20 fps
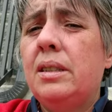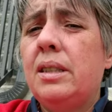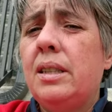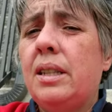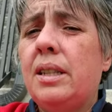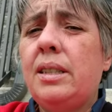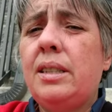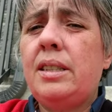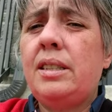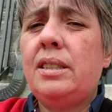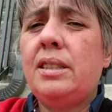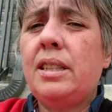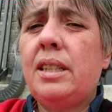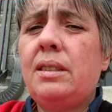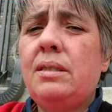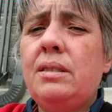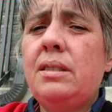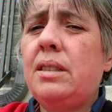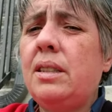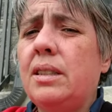And he's
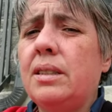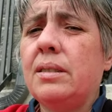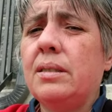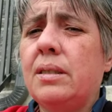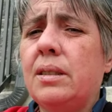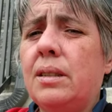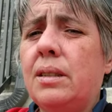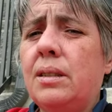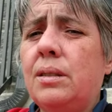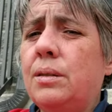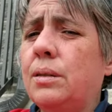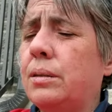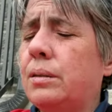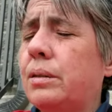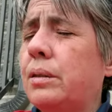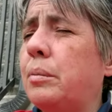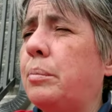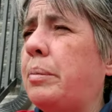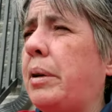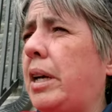out there, the
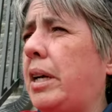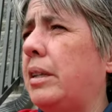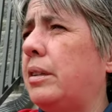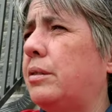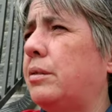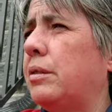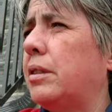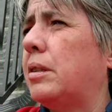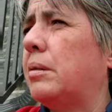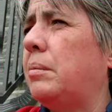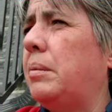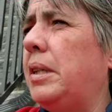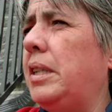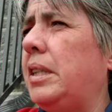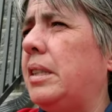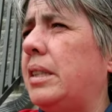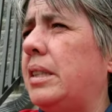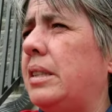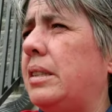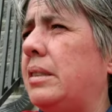ghost of Patrick
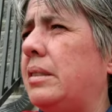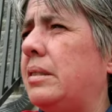Whalen.